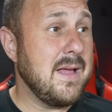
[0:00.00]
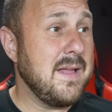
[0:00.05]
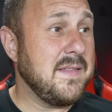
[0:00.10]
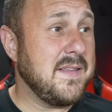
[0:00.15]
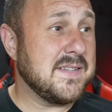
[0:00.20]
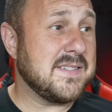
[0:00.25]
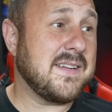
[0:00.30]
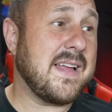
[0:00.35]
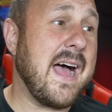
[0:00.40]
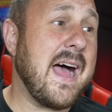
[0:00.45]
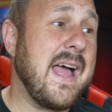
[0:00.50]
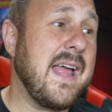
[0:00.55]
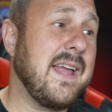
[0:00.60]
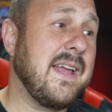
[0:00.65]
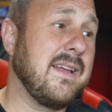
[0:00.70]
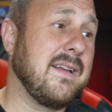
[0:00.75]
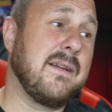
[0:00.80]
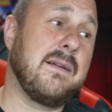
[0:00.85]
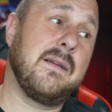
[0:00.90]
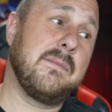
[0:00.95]
This guy,
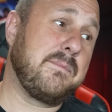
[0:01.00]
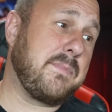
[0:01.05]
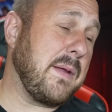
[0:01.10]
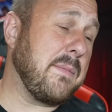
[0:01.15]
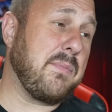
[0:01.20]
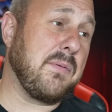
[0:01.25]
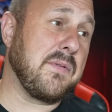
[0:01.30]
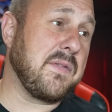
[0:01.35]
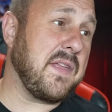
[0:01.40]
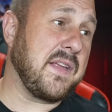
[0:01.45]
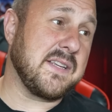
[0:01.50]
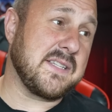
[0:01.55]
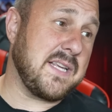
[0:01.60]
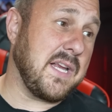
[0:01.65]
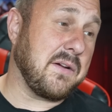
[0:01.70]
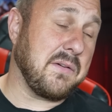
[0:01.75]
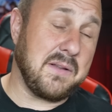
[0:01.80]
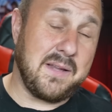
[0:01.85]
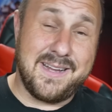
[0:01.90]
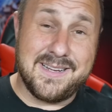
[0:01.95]
people think
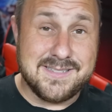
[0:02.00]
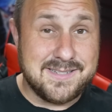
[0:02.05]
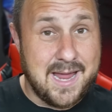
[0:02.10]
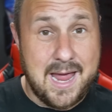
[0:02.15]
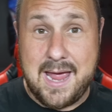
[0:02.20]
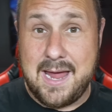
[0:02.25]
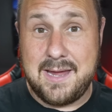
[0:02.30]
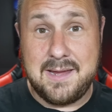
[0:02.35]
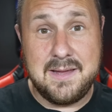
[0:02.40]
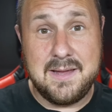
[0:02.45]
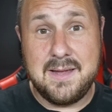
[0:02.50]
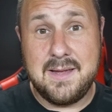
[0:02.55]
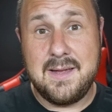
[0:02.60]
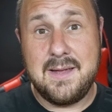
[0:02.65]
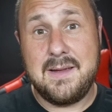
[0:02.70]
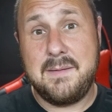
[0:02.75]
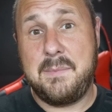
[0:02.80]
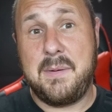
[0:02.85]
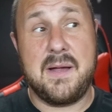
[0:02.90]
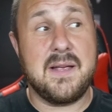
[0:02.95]
secretly is gay
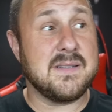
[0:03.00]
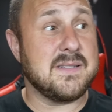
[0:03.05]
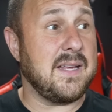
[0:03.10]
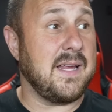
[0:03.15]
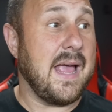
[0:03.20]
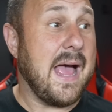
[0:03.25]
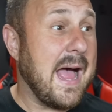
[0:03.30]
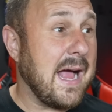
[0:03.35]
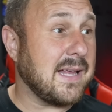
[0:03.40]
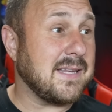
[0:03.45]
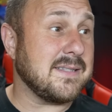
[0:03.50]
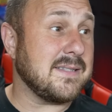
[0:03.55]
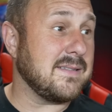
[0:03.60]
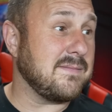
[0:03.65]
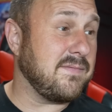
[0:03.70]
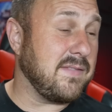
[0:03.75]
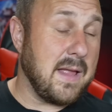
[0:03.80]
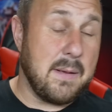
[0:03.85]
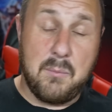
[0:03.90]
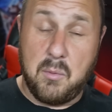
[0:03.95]
because he acts
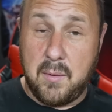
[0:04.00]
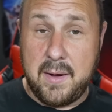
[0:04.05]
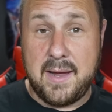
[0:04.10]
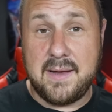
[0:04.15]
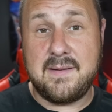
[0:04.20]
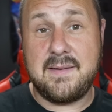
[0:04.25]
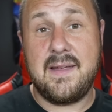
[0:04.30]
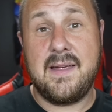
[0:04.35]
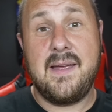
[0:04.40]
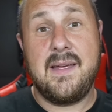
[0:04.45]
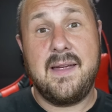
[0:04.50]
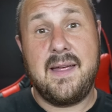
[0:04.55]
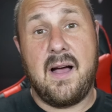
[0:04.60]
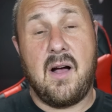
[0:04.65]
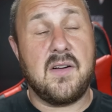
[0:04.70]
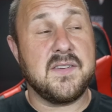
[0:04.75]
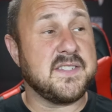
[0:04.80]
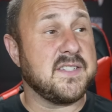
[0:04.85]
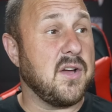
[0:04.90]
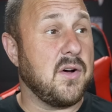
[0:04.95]
flamboyant.
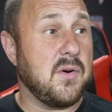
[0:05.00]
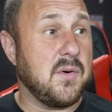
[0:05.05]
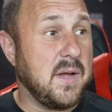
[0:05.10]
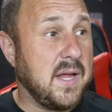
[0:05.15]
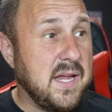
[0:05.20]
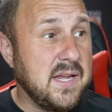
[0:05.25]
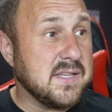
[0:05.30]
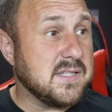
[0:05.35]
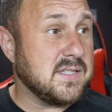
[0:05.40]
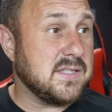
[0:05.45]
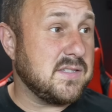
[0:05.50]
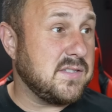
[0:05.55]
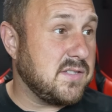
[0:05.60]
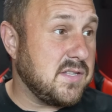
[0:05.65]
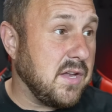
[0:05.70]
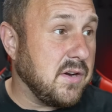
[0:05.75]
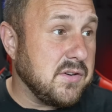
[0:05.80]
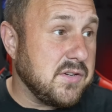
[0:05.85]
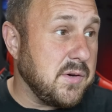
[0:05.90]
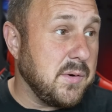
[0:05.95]
Also,
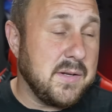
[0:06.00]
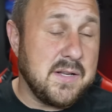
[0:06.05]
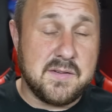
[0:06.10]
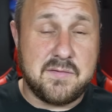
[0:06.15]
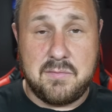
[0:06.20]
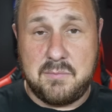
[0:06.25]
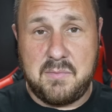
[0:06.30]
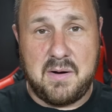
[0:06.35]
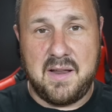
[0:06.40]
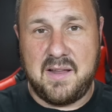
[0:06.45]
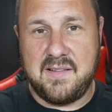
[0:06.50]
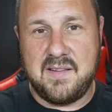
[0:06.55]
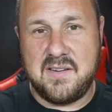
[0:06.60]
they're doing this for money.